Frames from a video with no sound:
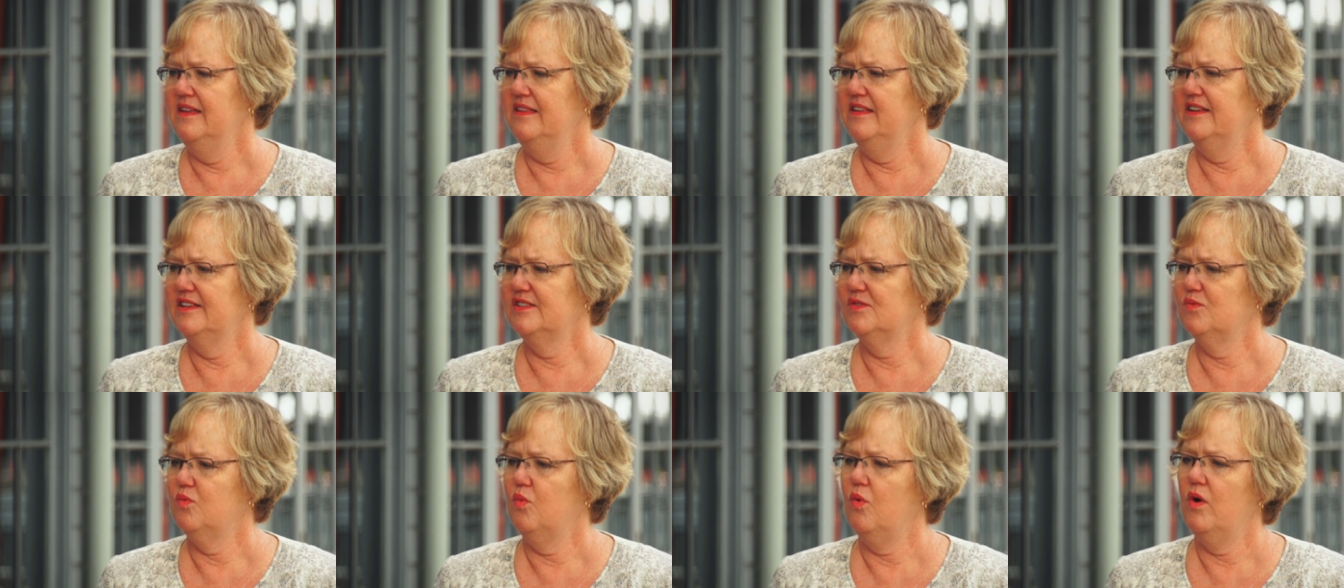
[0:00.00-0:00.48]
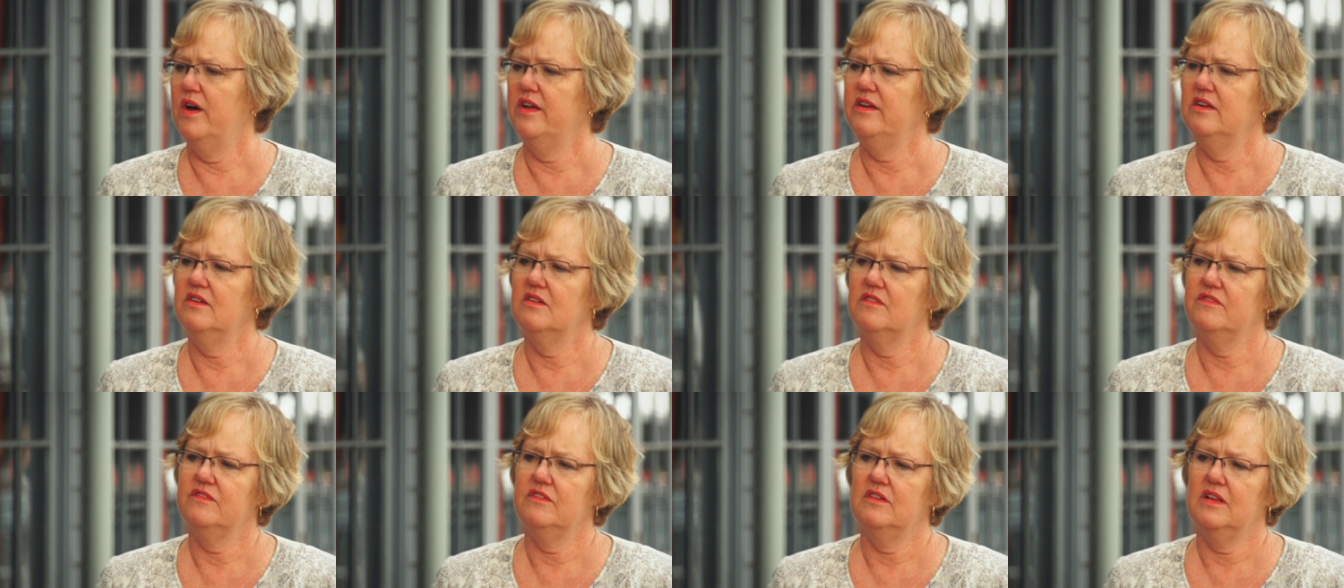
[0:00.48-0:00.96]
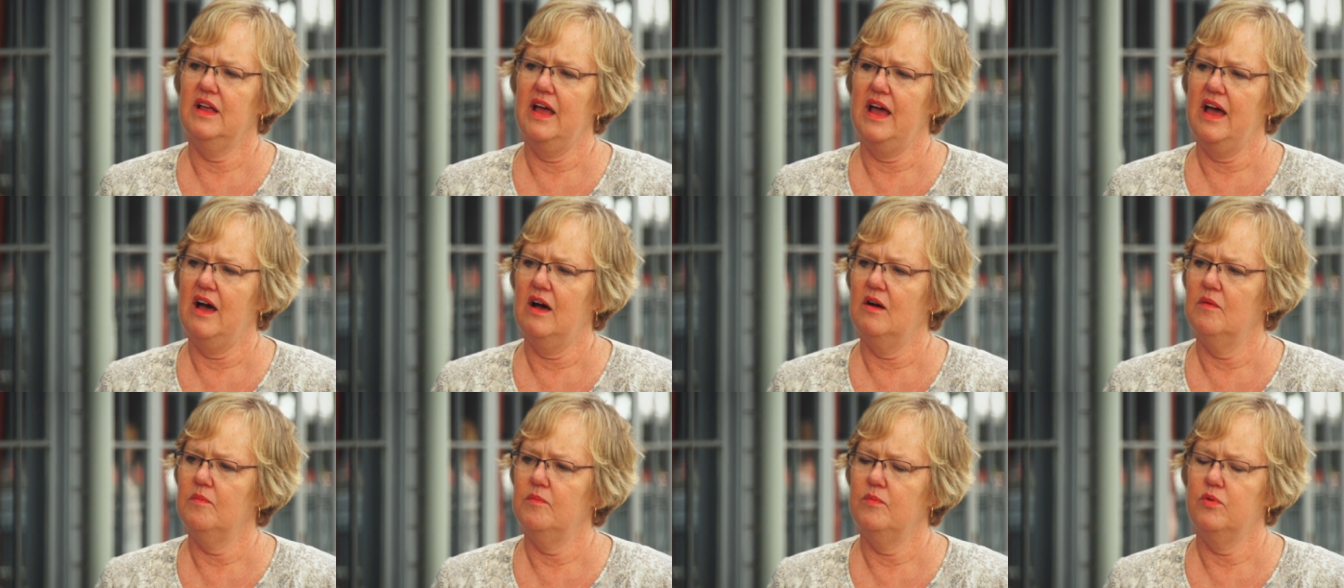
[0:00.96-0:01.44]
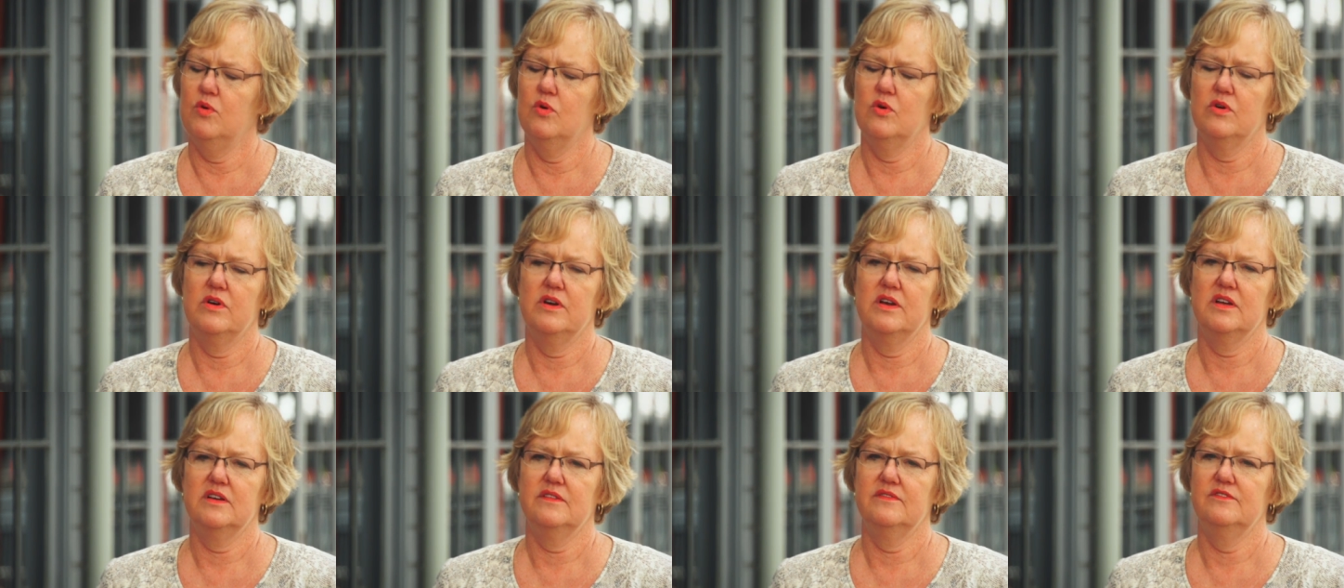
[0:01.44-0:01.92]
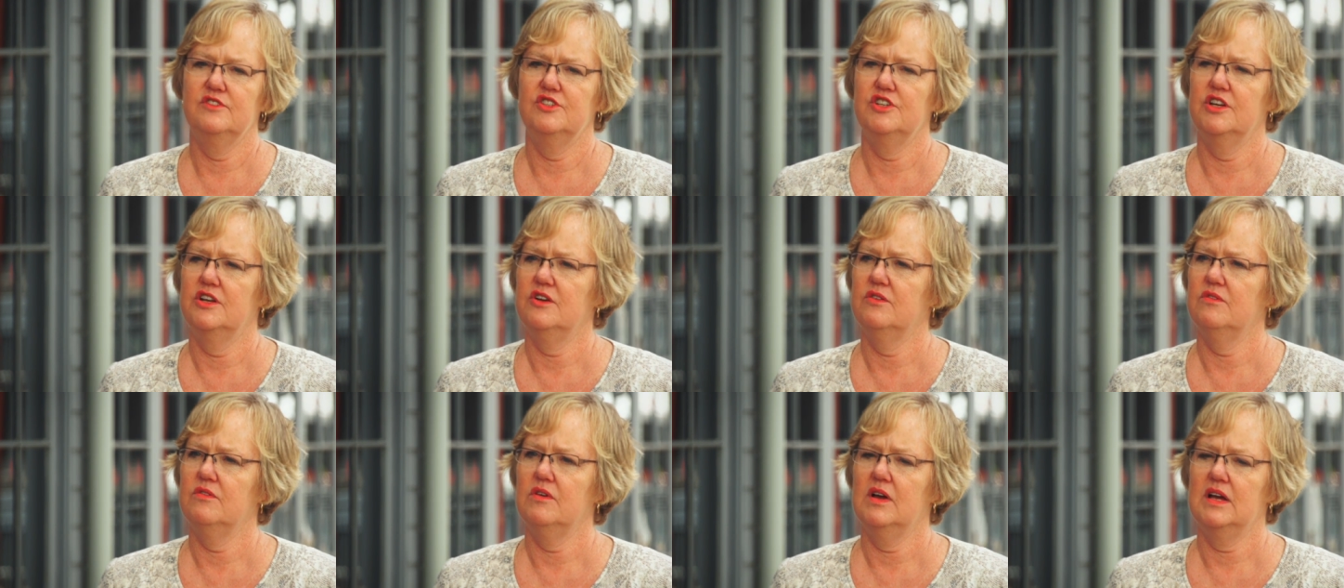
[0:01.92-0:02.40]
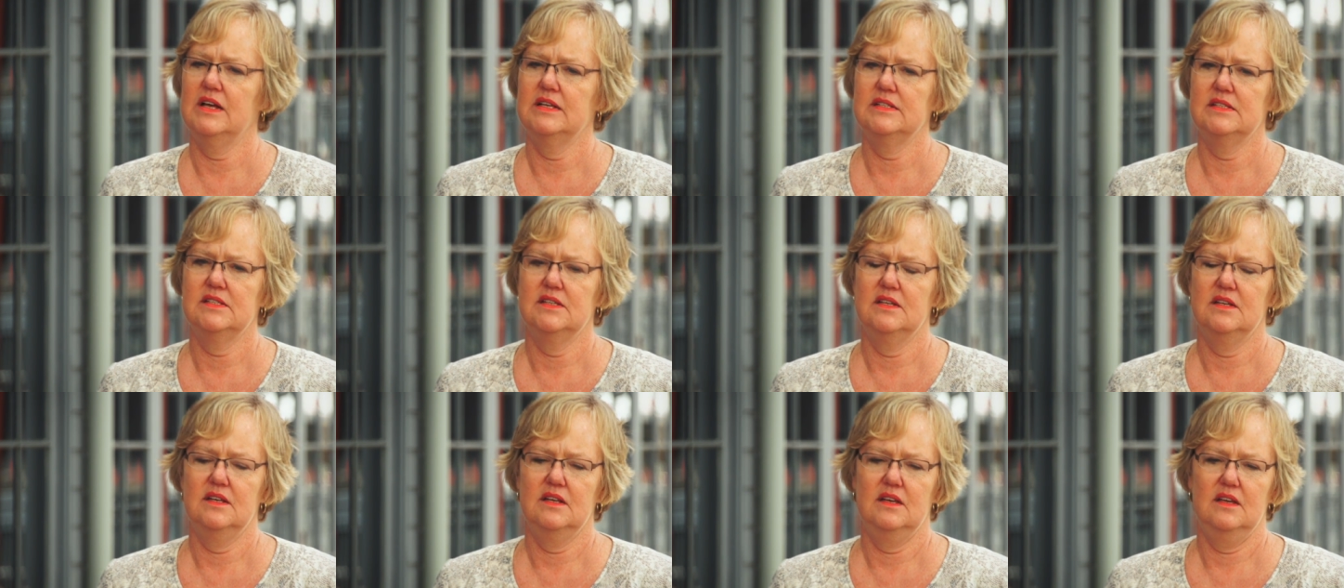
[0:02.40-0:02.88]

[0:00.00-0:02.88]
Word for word: this wonderful outpouring of generosity